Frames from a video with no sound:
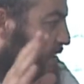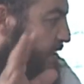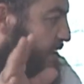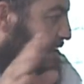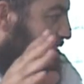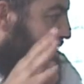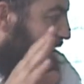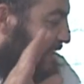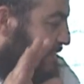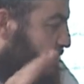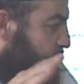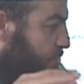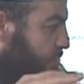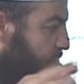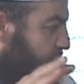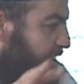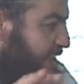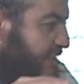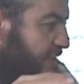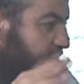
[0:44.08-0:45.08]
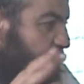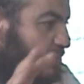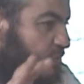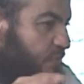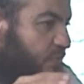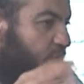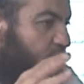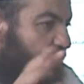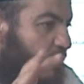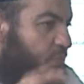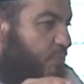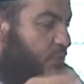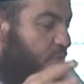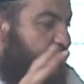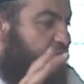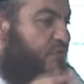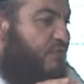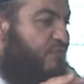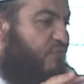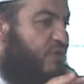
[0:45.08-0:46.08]
is that true that
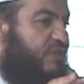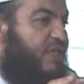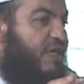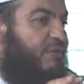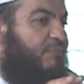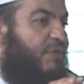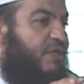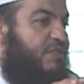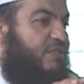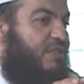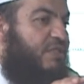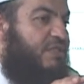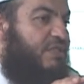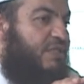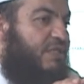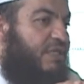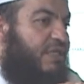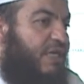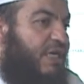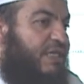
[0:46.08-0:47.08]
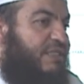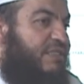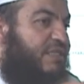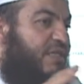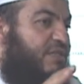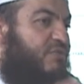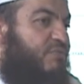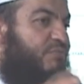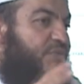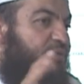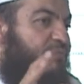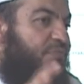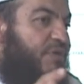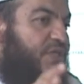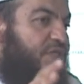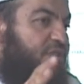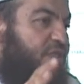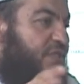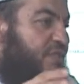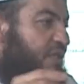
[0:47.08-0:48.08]
most of what I mentioned has not been
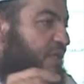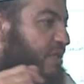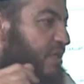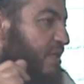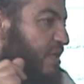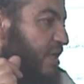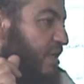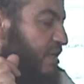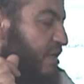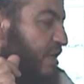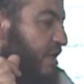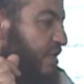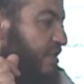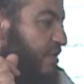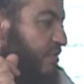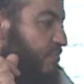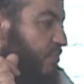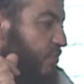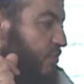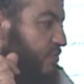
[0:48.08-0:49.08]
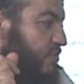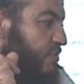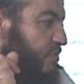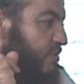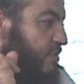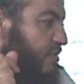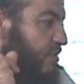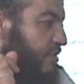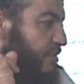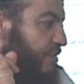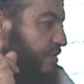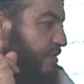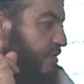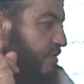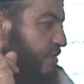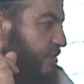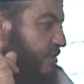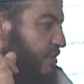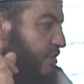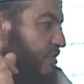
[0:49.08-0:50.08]
mentioned in other books?
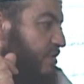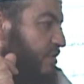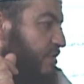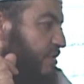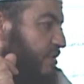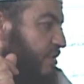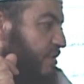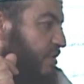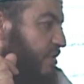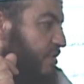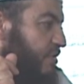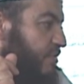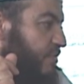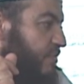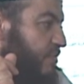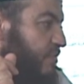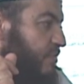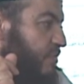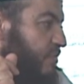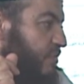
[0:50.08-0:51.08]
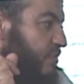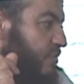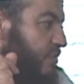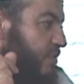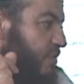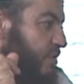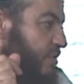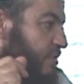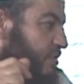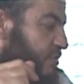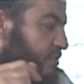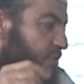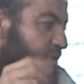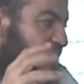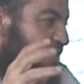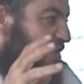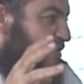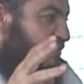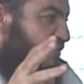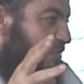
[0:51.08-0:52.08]
Huh? You
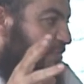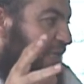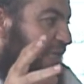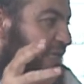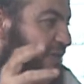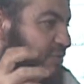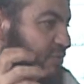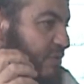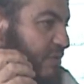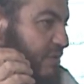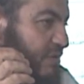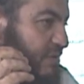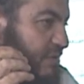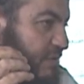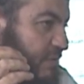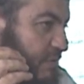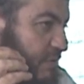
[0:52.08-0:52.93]
are not familiar with it.